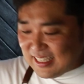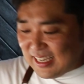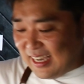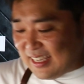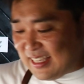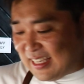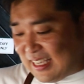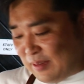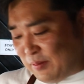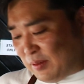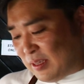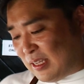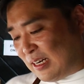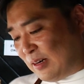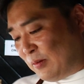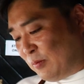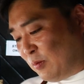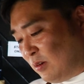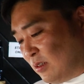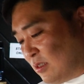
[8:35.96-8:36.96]
I came
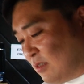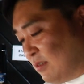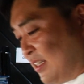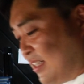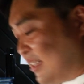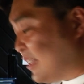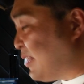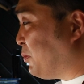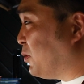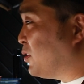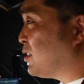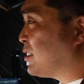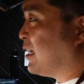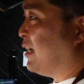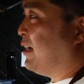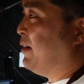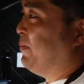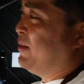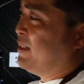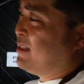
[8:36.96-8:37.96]
here for drinking the
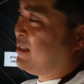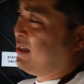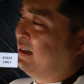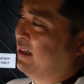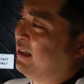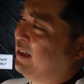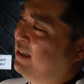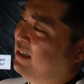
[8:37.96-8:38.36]
vodka, basically.